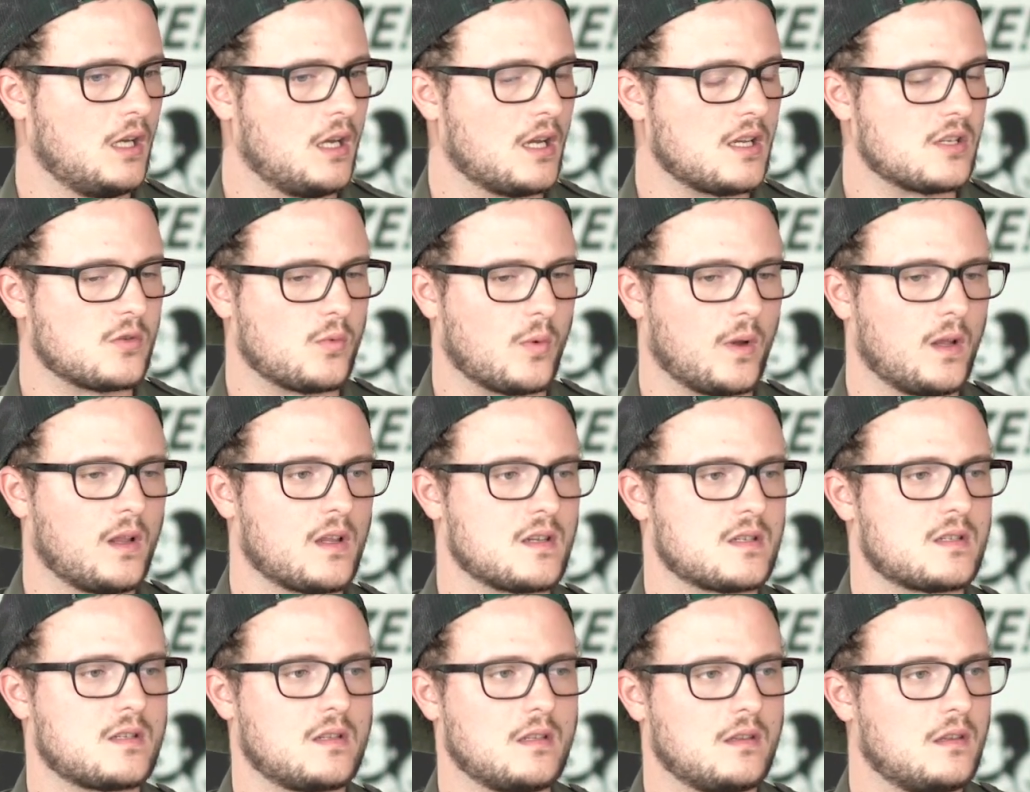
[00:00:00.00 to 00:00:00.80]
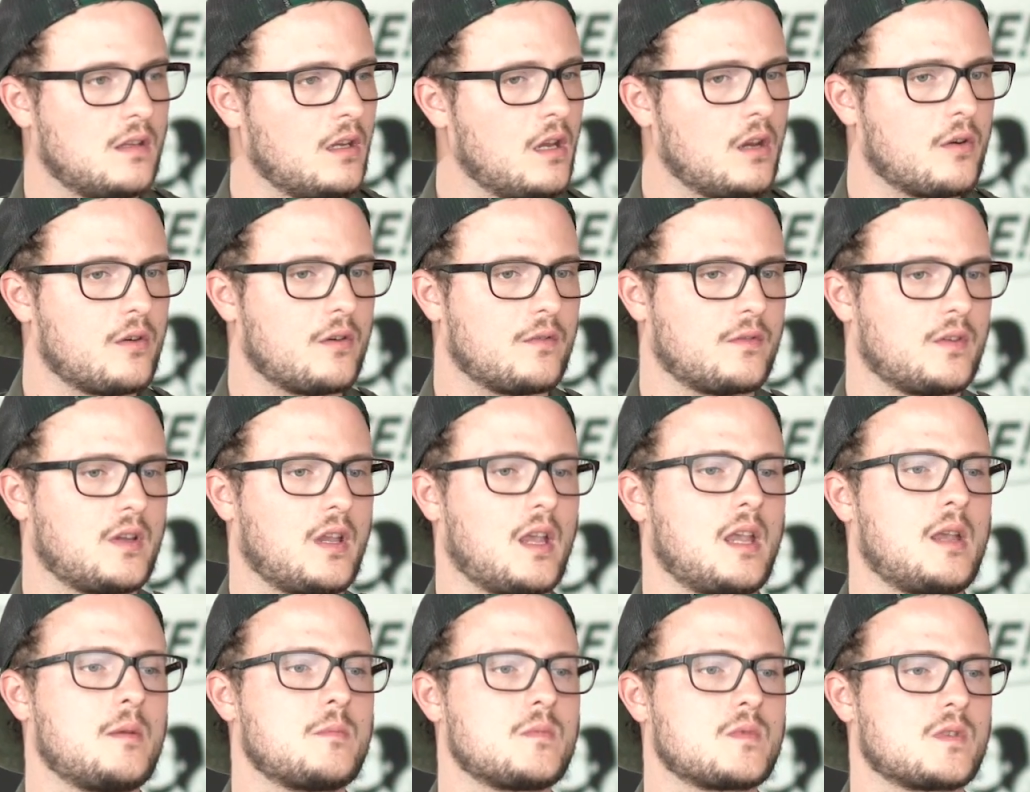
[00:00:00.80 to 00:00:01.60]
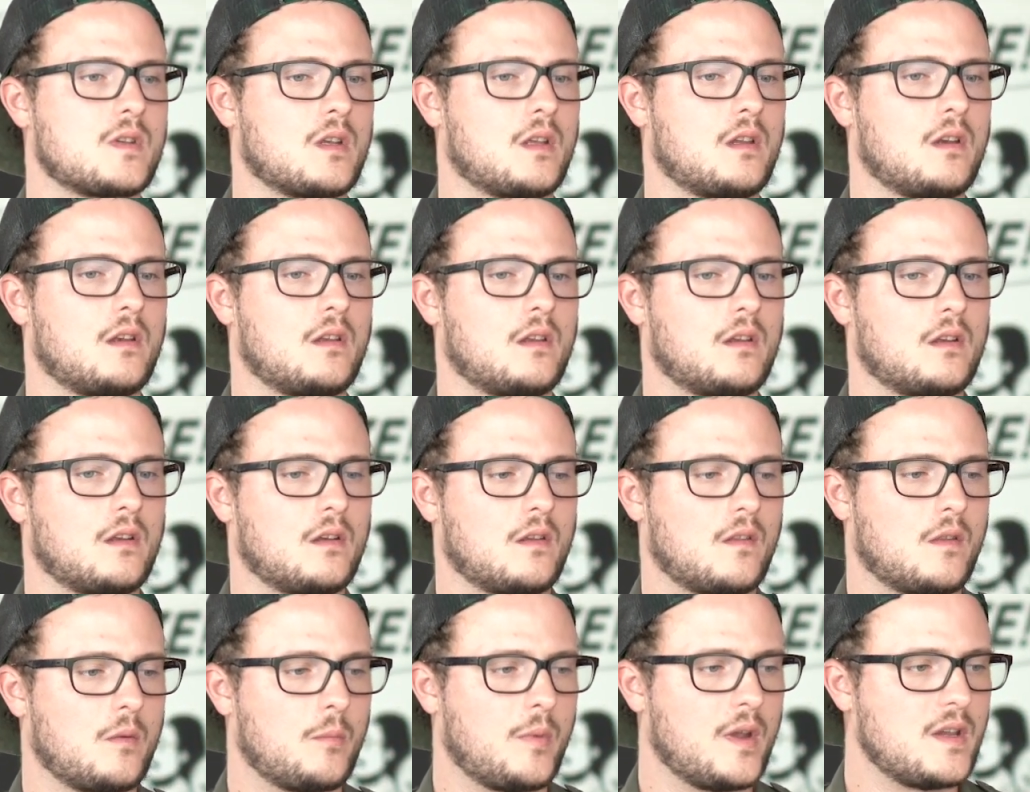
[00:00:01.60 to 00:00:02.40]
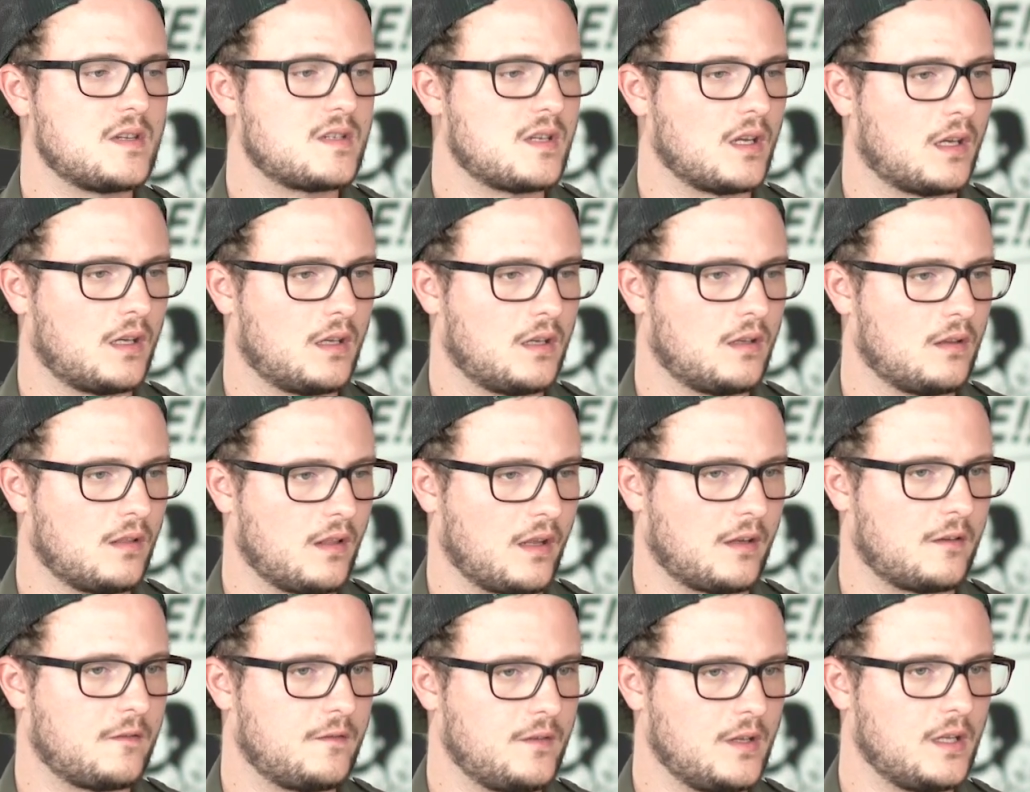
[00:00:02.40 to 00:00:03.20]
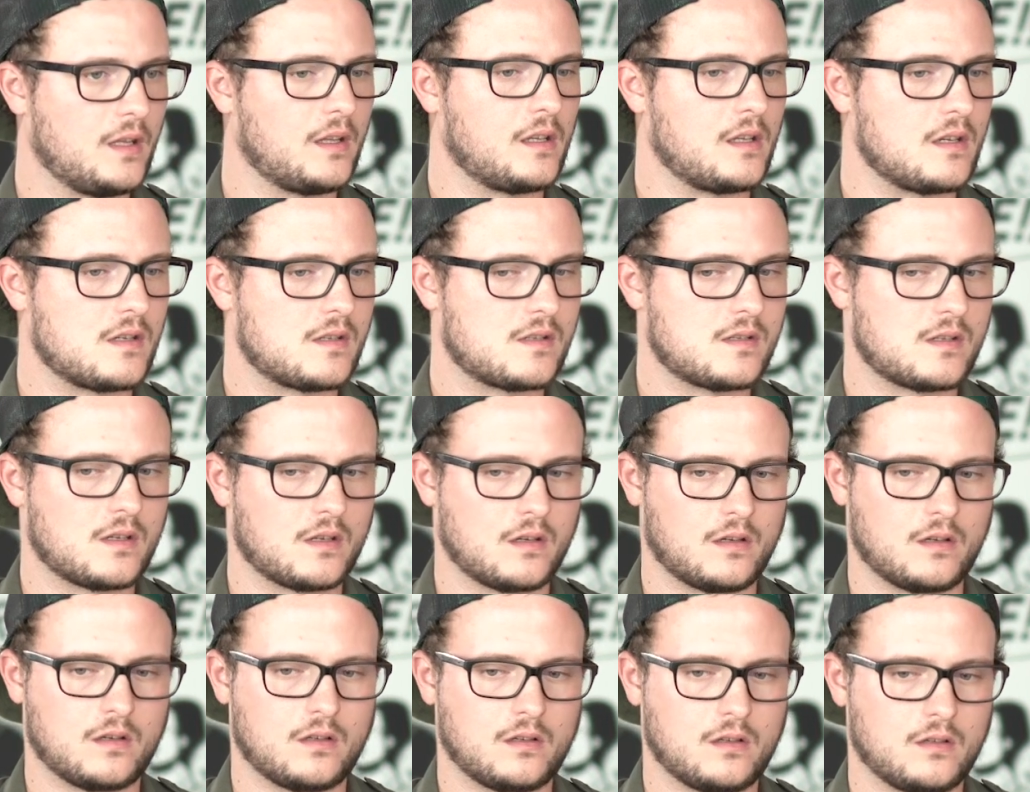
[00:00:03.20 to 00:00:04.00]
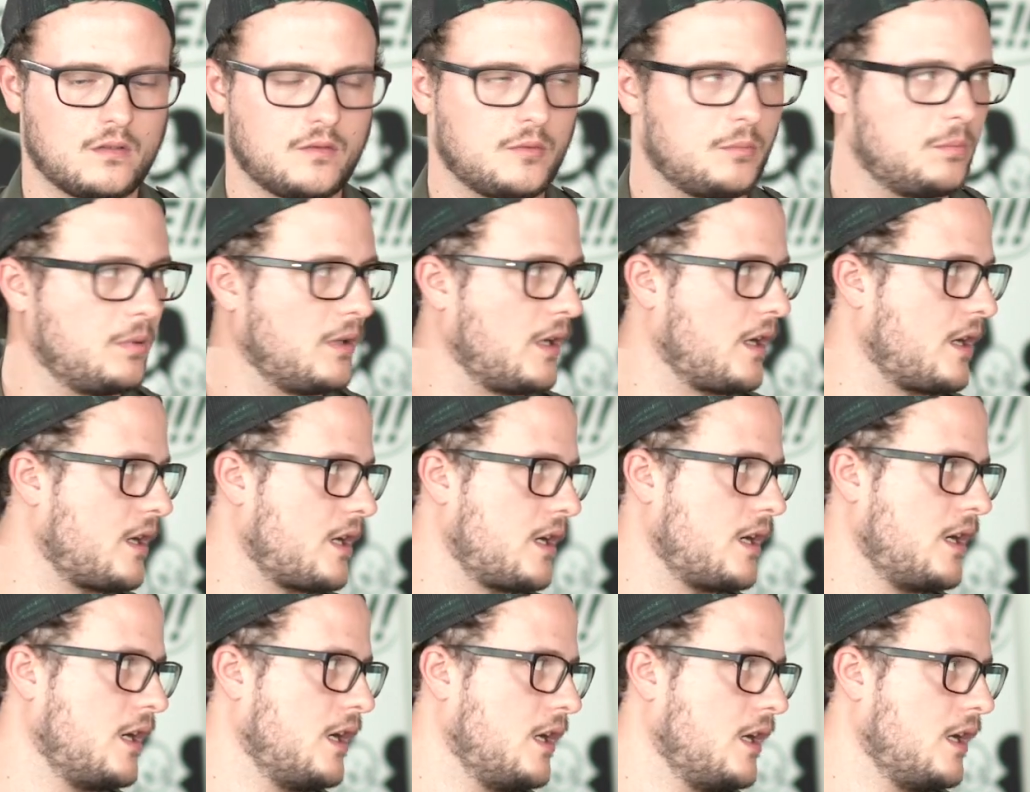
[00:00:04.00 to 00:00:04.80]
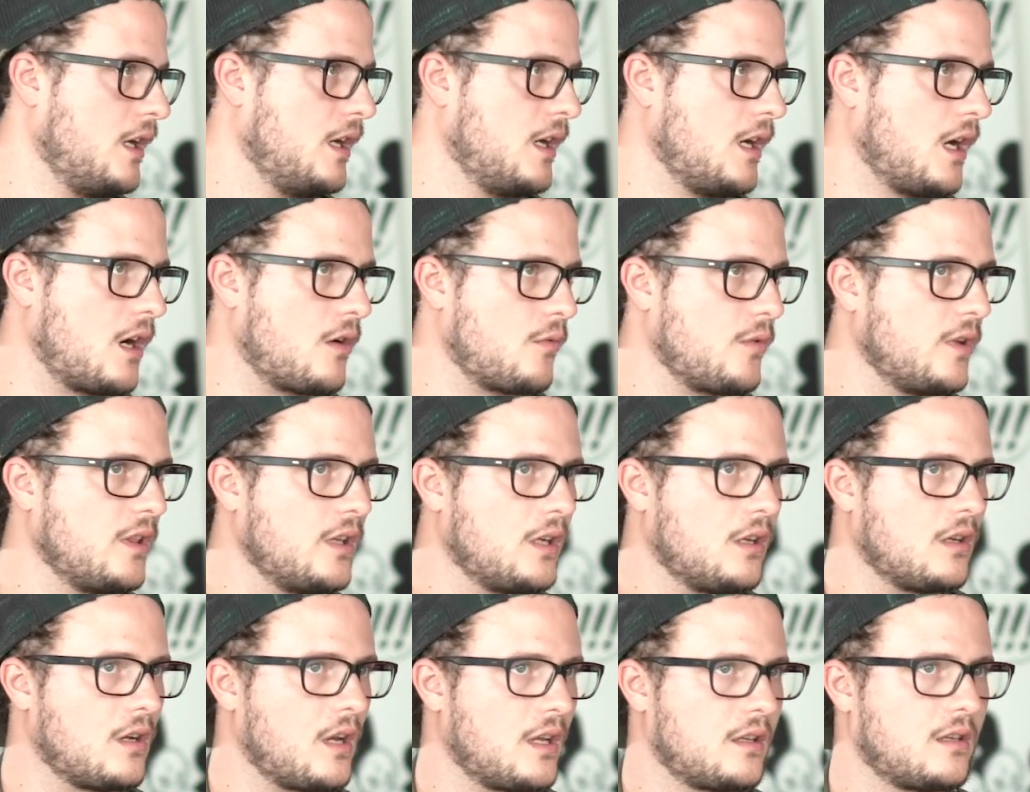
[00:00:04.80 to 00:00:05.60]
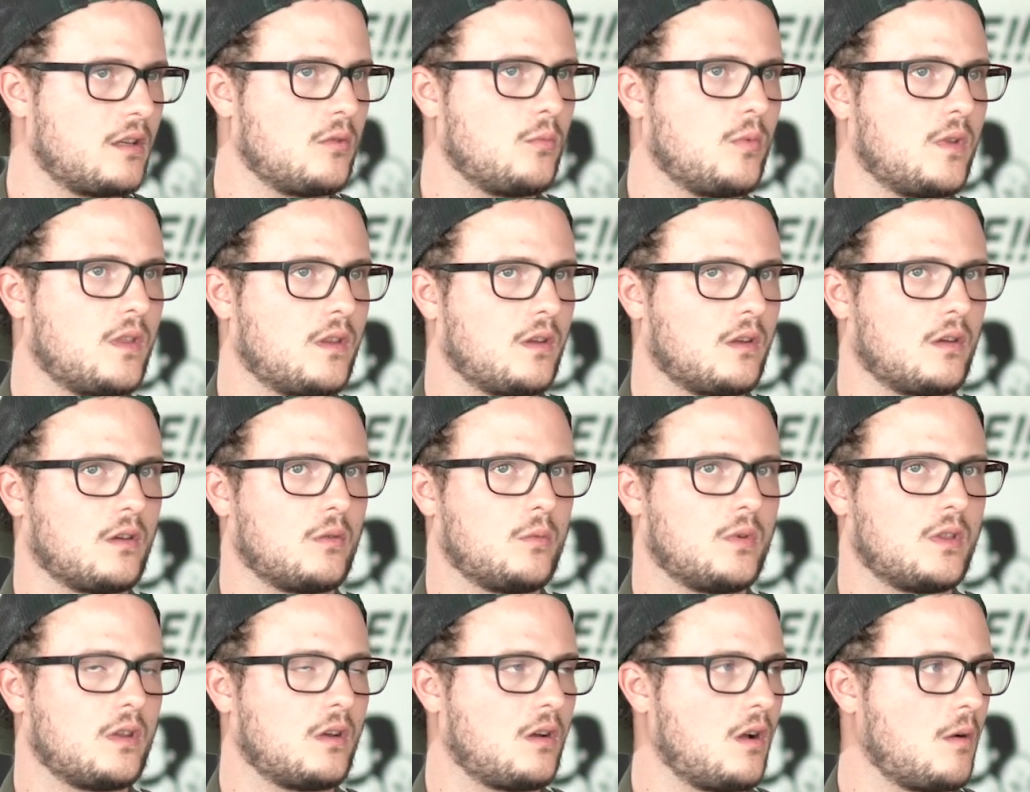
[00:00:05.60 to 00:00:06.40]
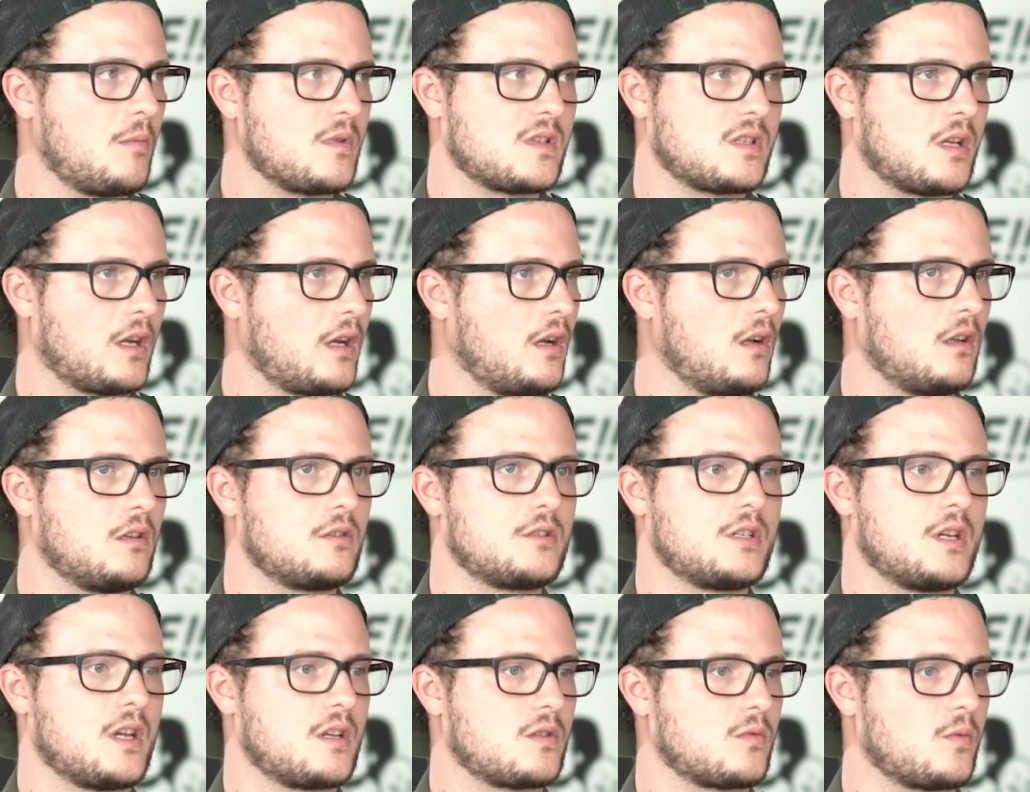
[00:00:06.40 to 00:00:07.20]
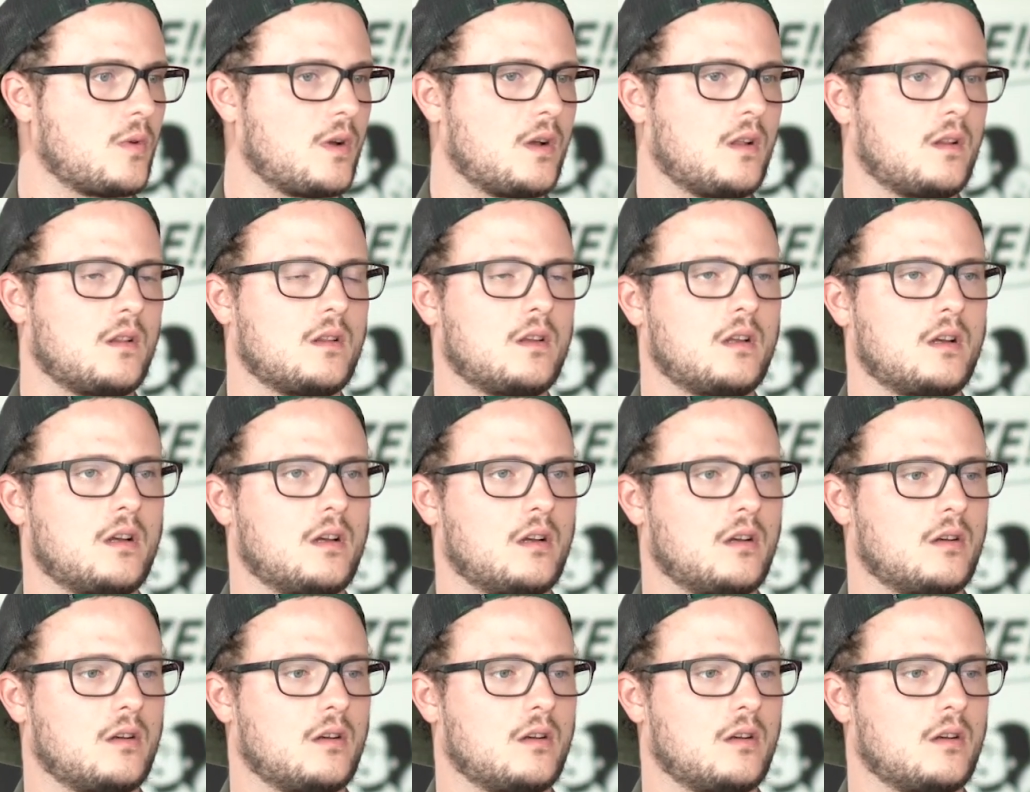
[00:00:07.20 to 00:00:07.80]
as well as the theory of games and the basic feelings of the player are really connected with the common psychology as well,